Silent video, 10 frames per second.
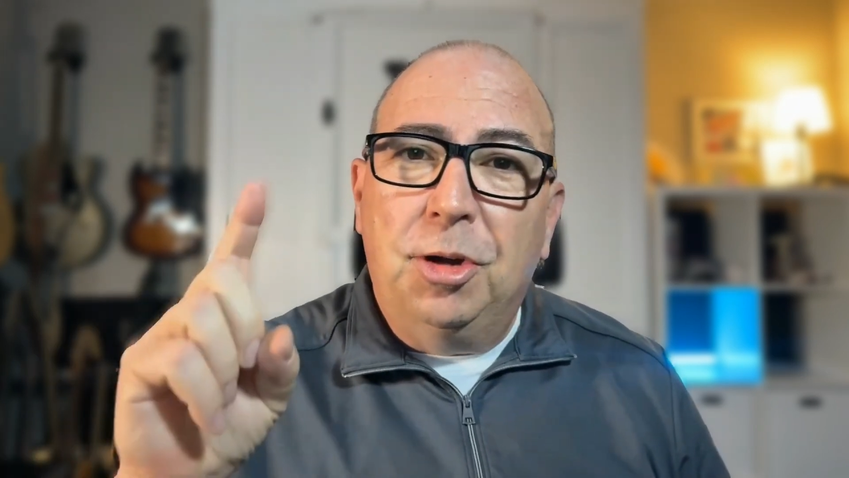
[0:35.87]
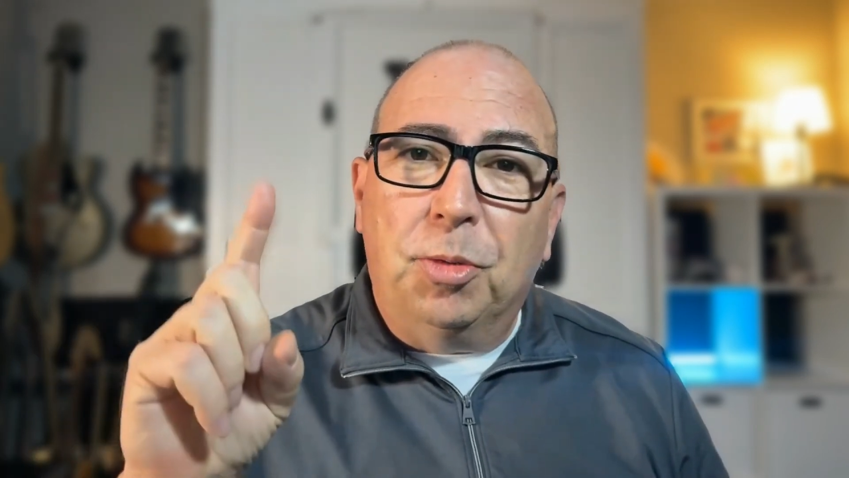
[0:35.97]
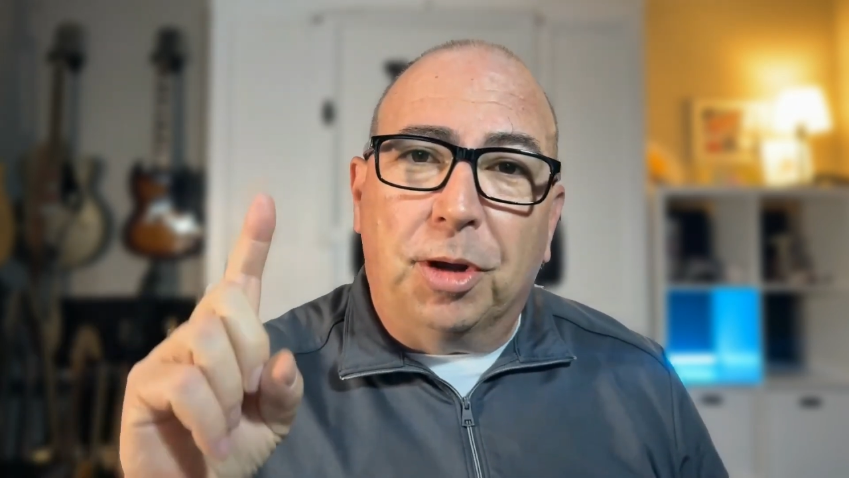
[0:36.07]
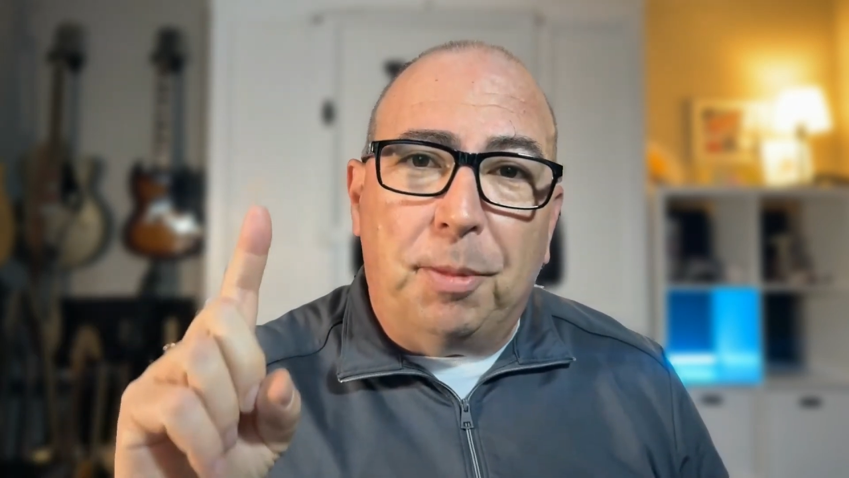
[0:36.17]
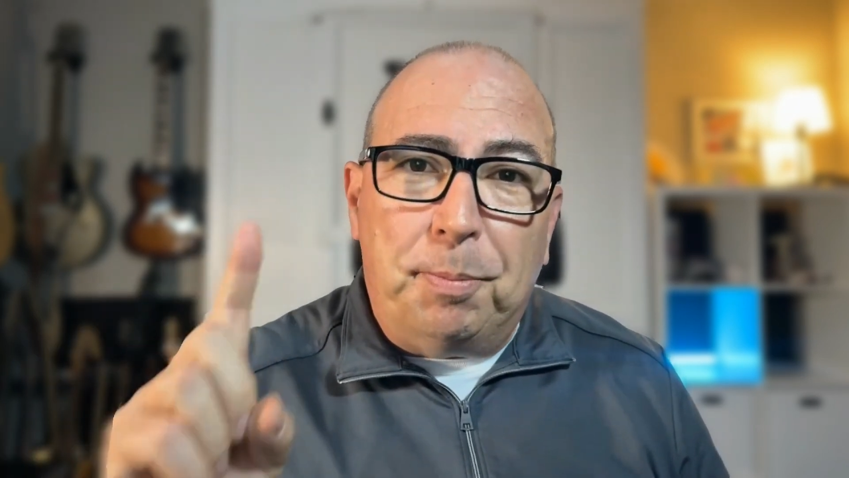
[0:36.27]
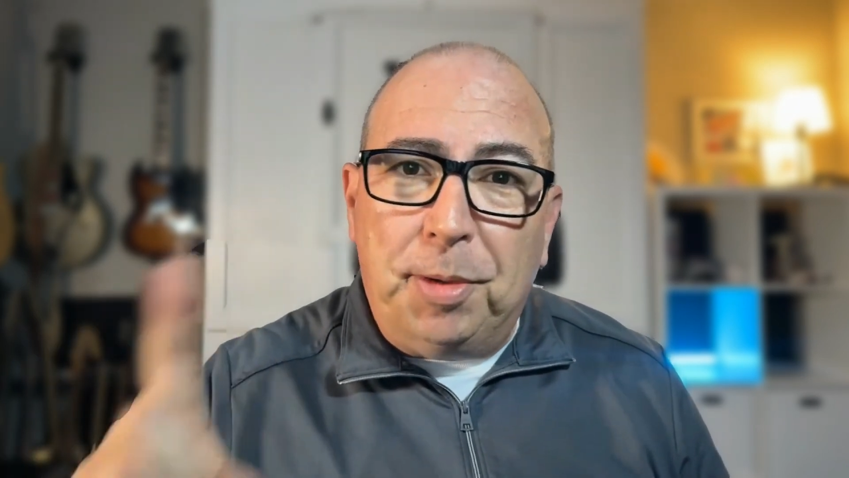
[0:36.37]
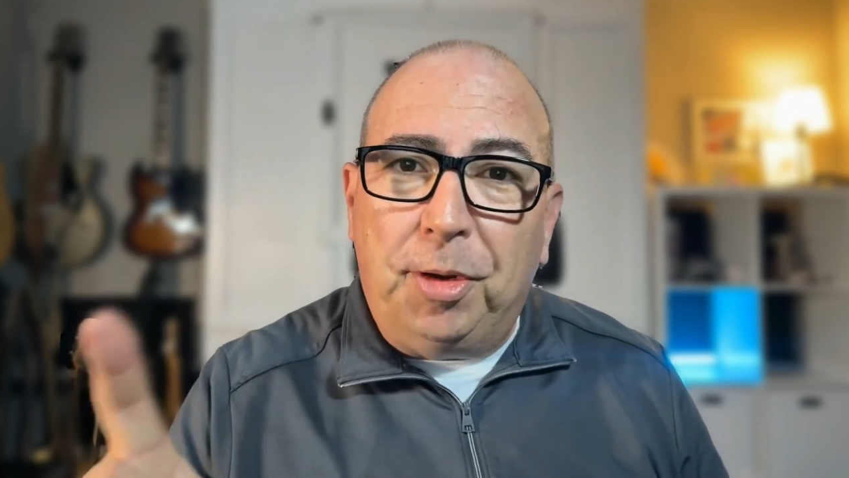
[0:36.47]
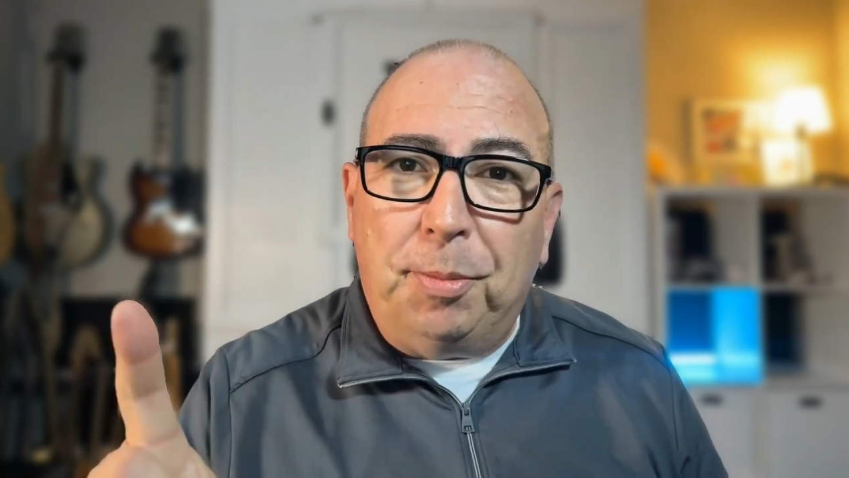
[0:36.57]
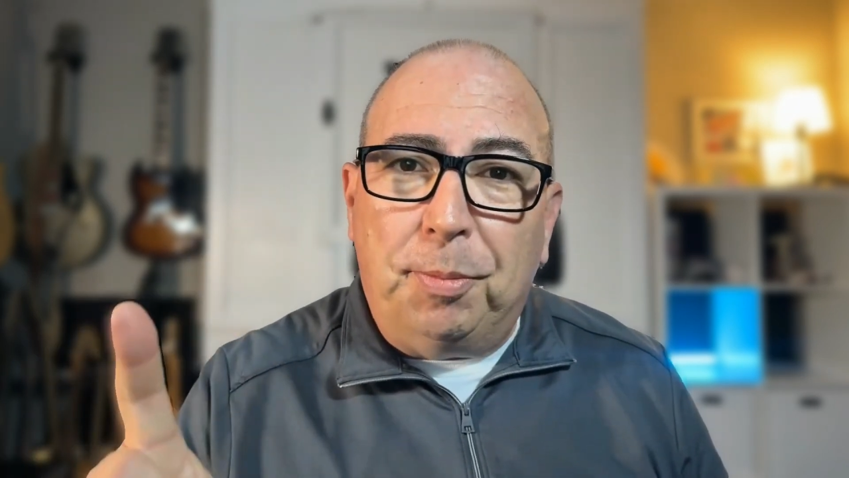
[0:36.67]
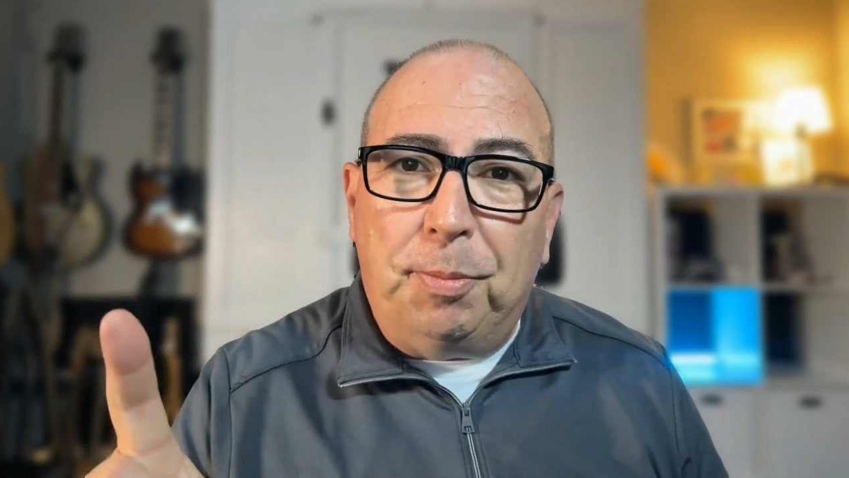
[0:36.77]
We're going to
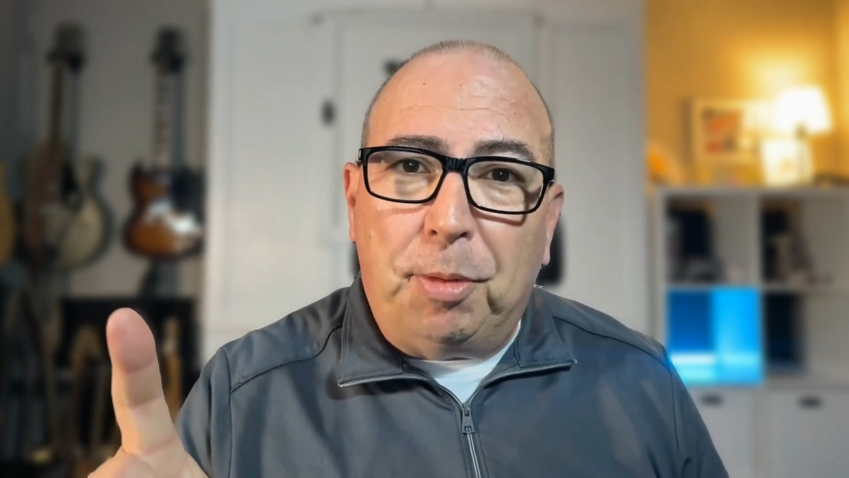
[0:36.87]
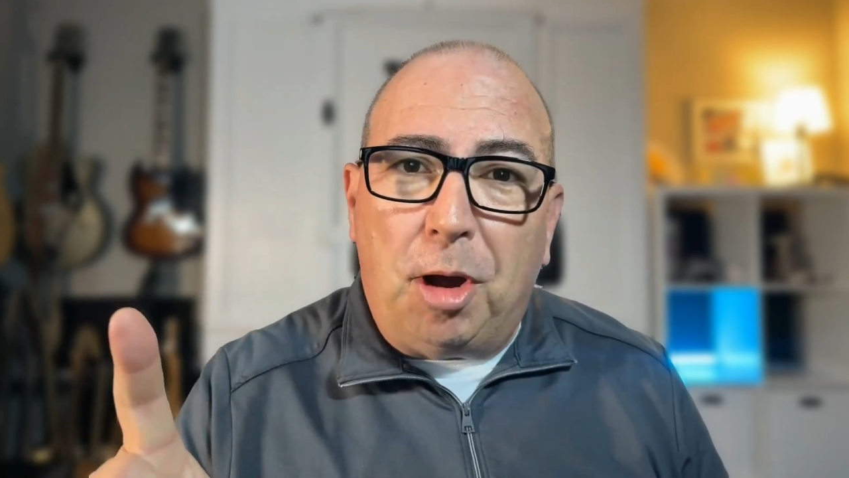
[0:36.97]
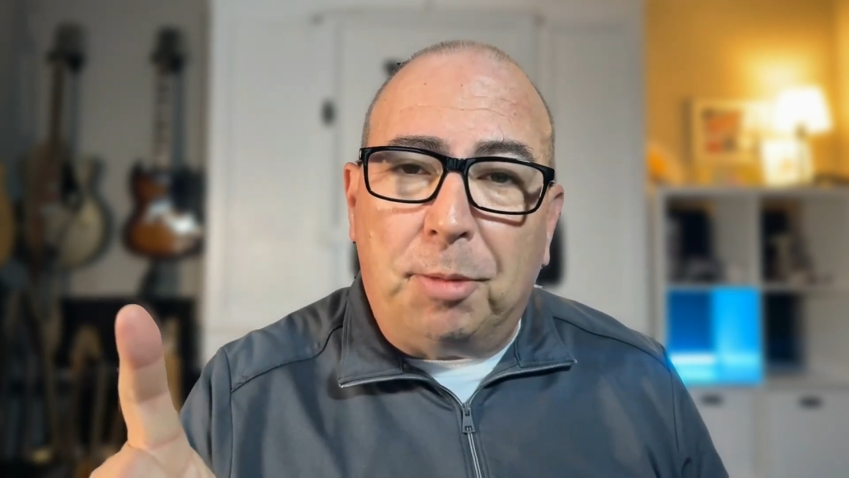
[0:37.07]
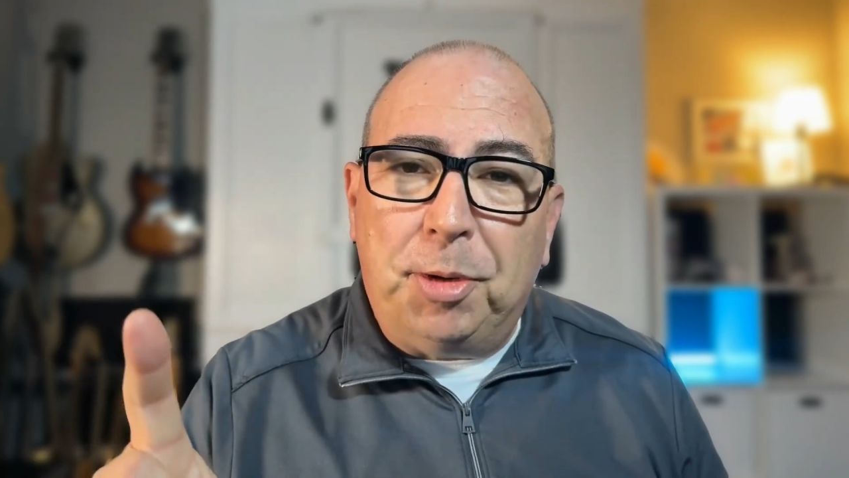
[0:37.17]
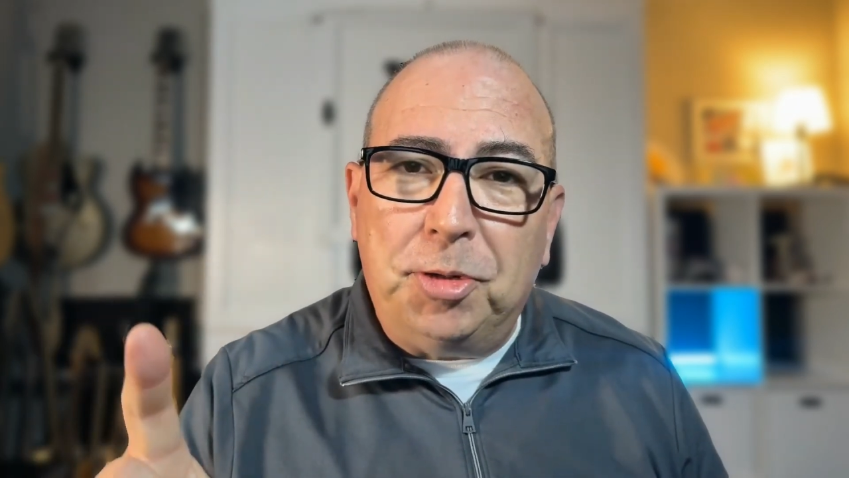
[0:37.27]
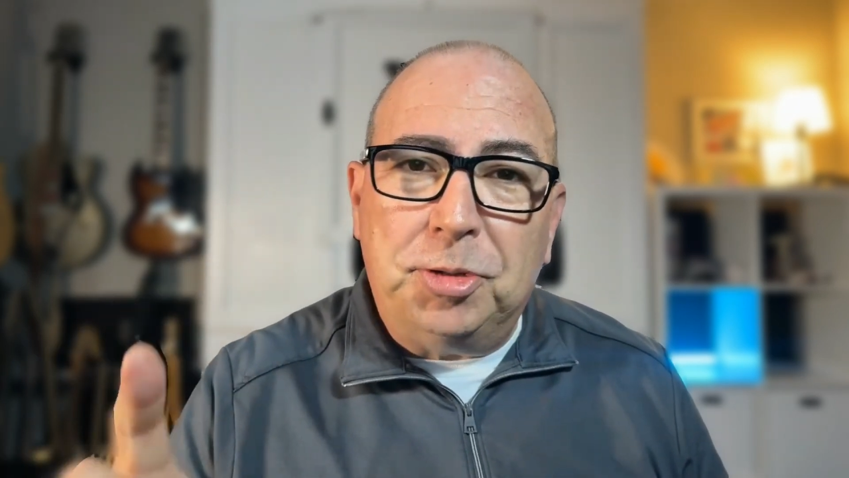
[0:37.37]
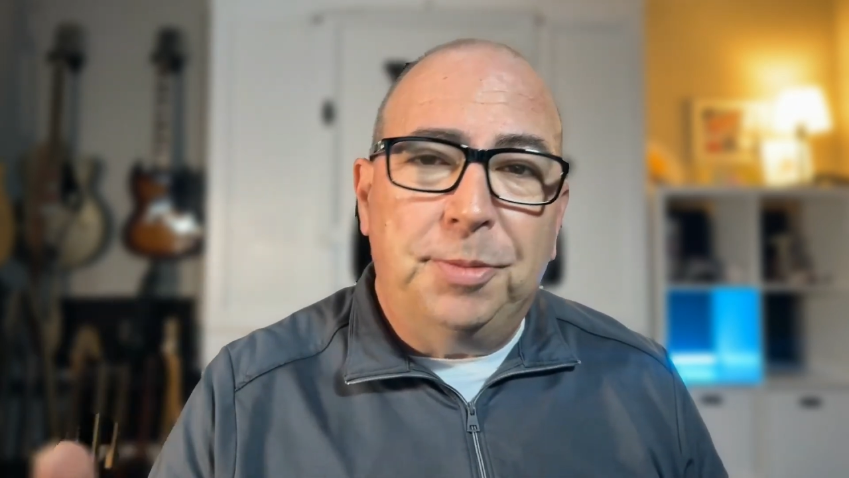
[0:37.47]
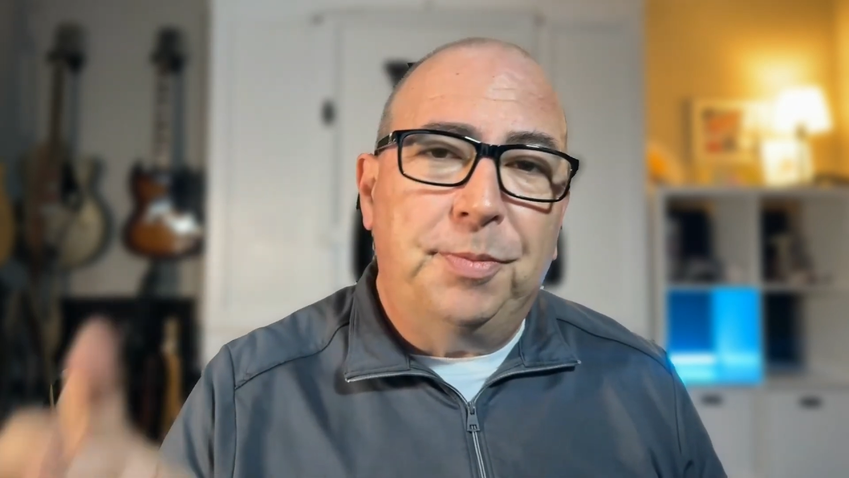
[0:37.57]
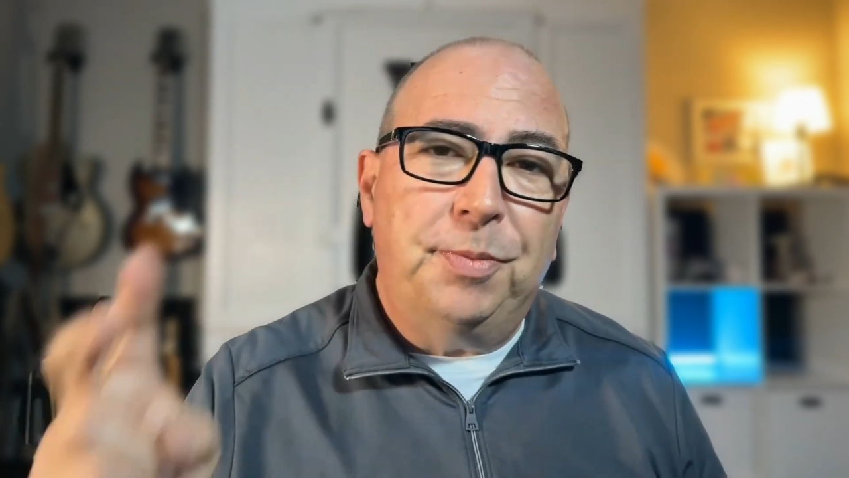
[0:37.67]
build a blog post,